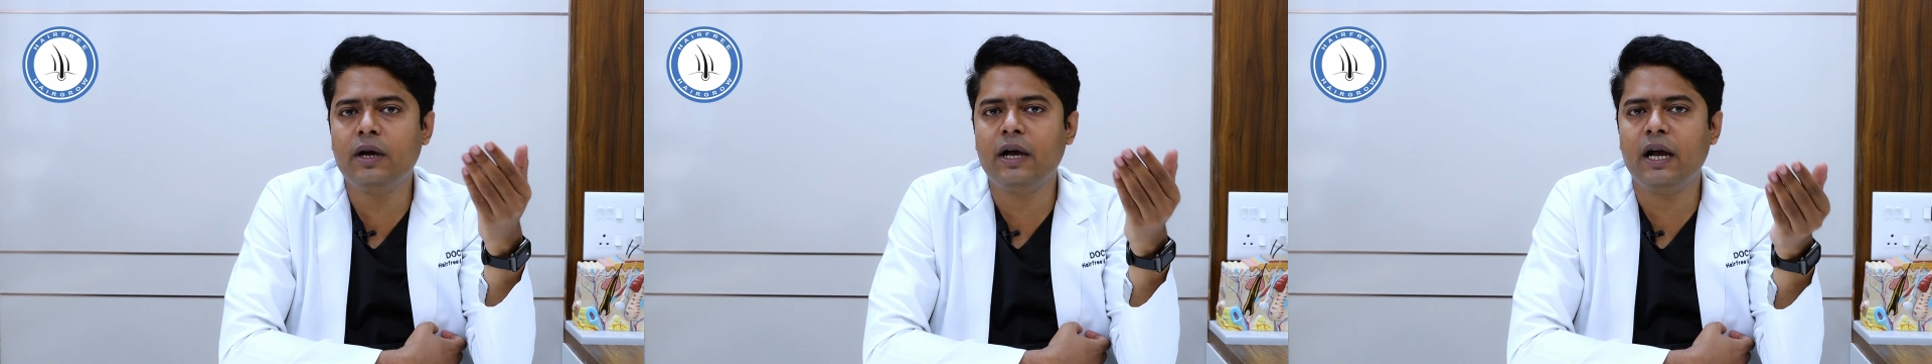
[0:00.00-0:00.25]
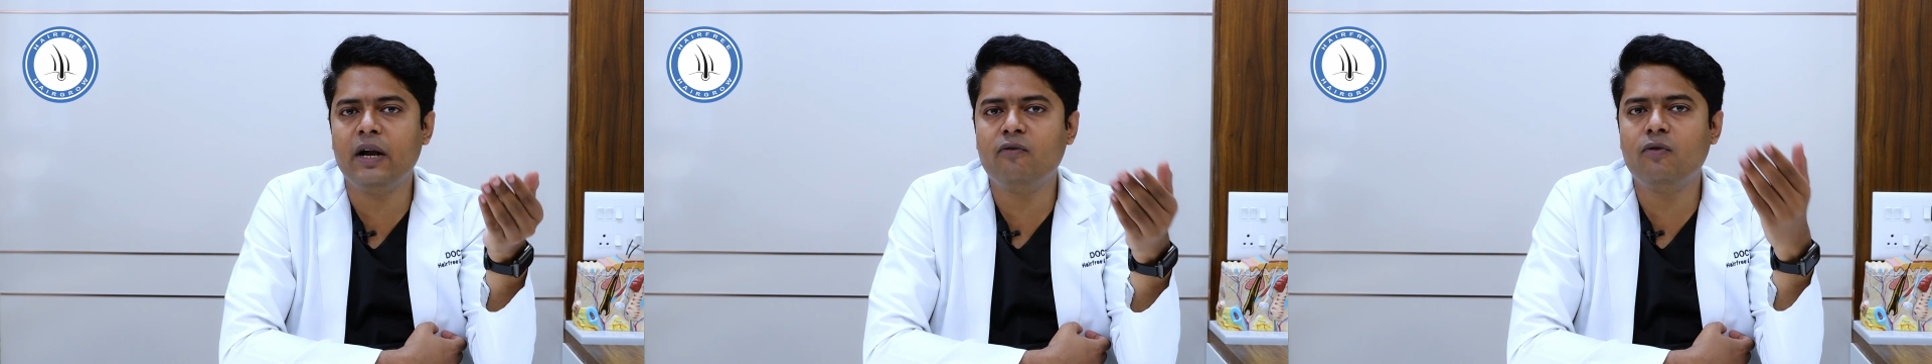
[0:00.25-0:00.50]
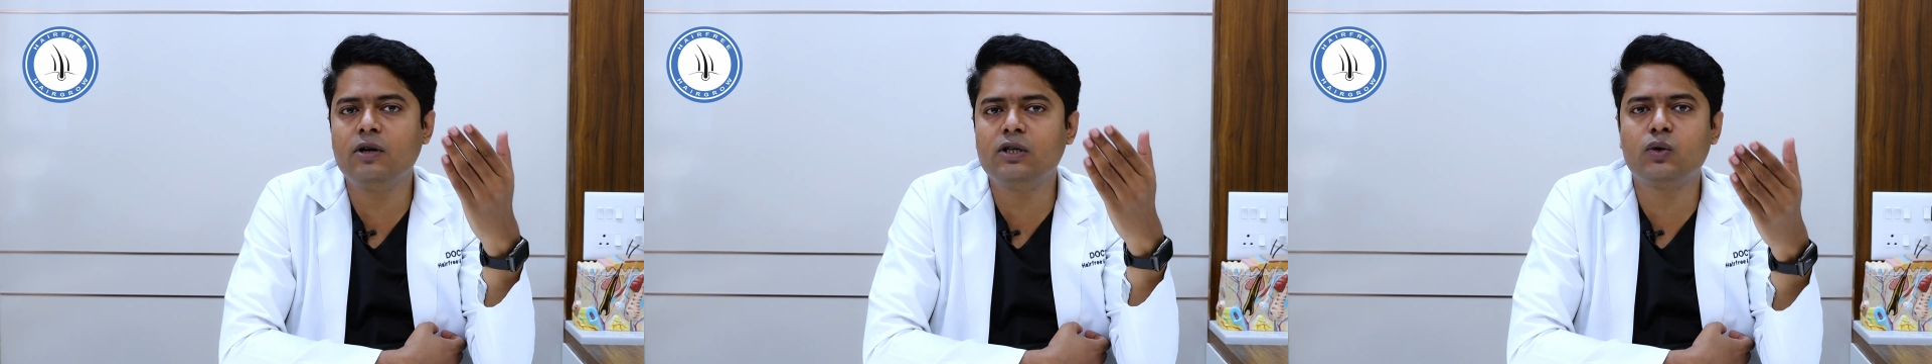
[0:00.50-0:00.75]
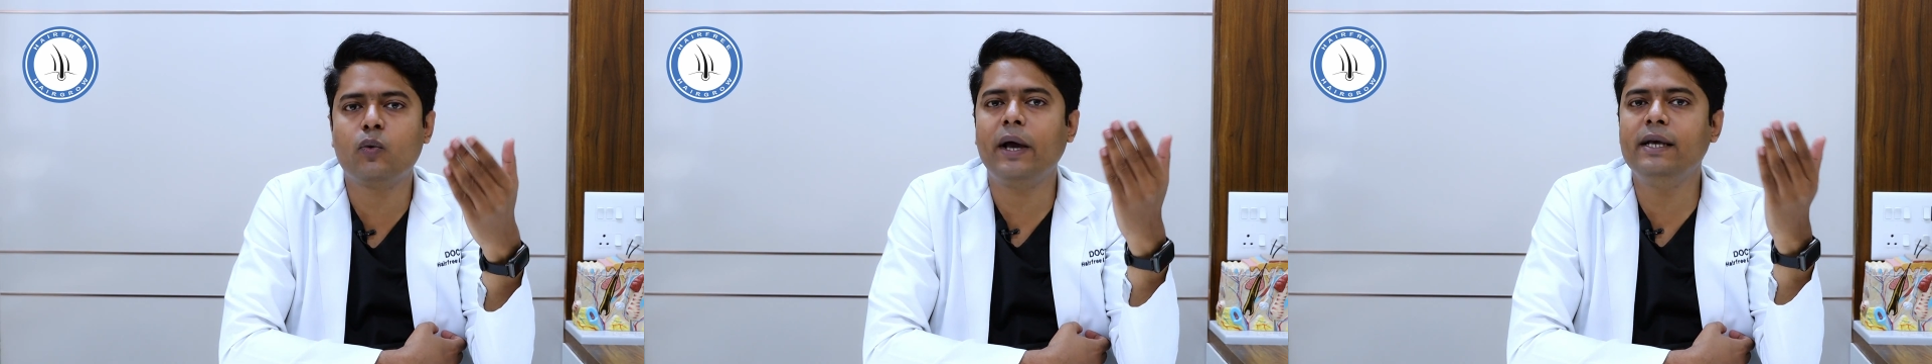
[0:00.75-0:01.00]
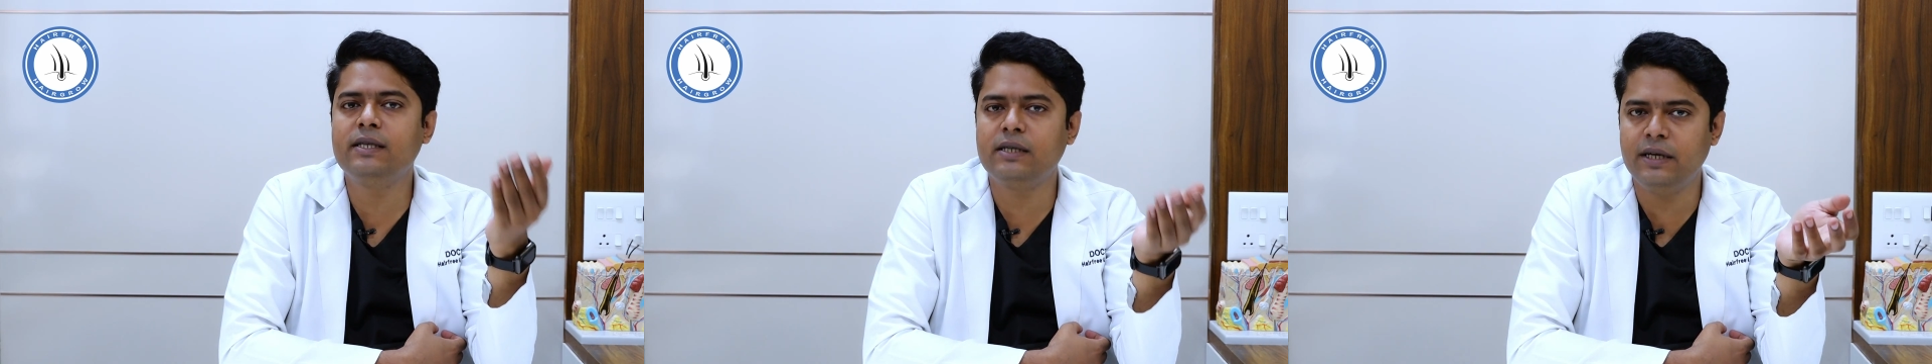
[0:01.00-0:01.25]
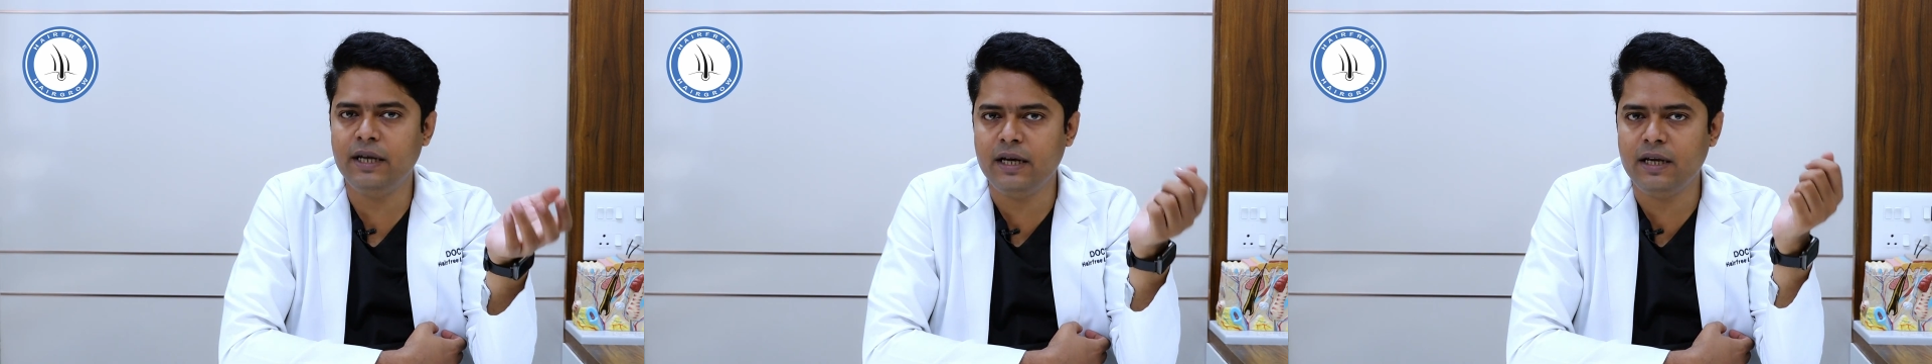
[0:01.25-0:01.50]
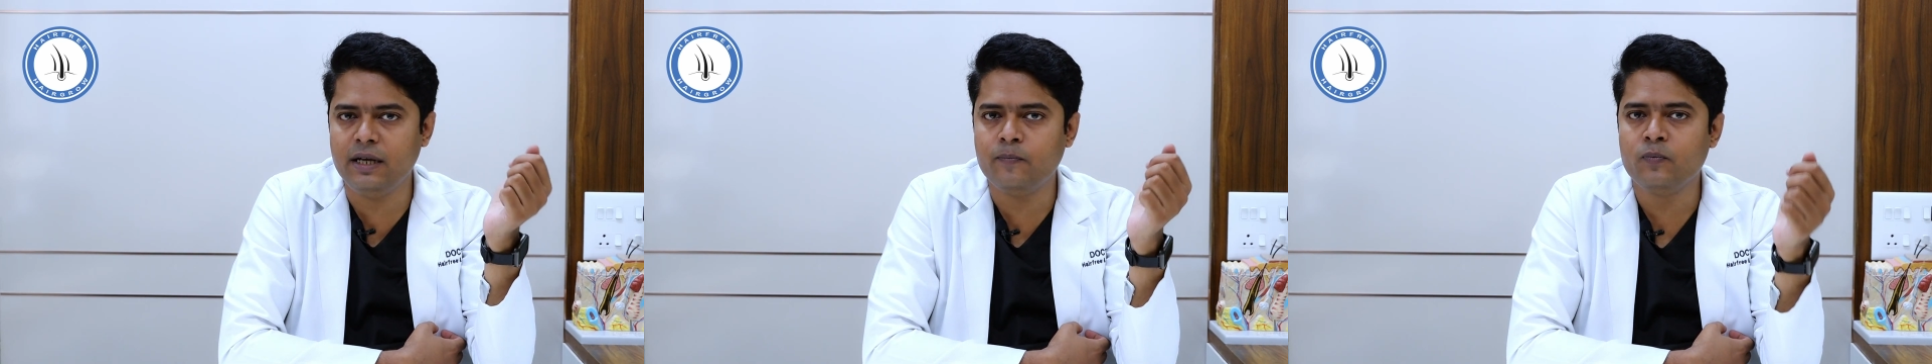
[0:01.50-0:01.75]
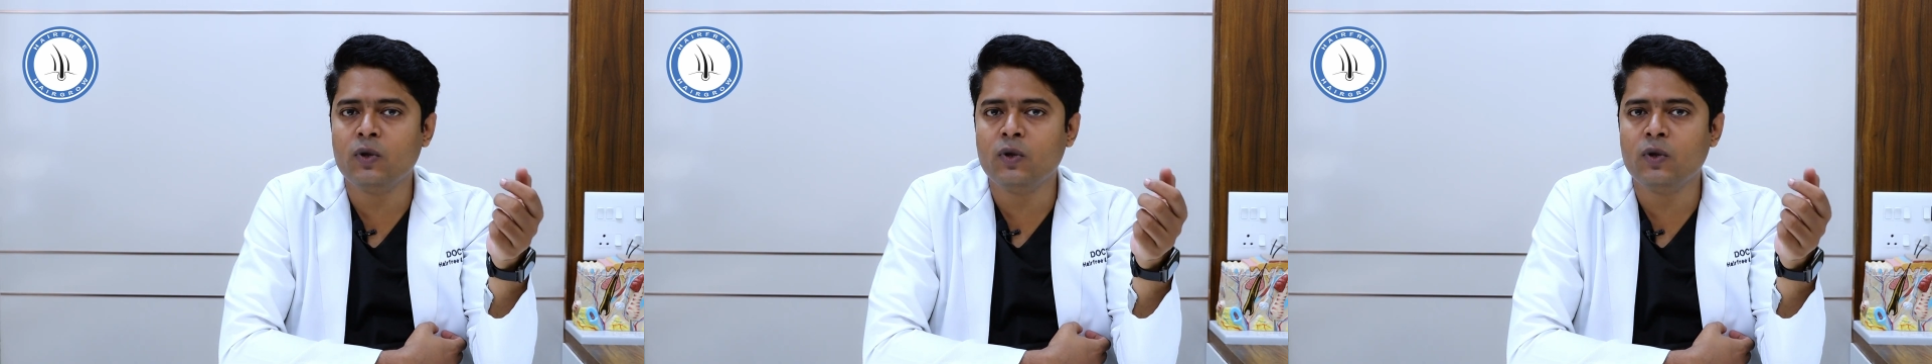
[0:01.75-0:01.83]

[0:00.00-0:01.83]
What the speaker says: the head wash twice daily.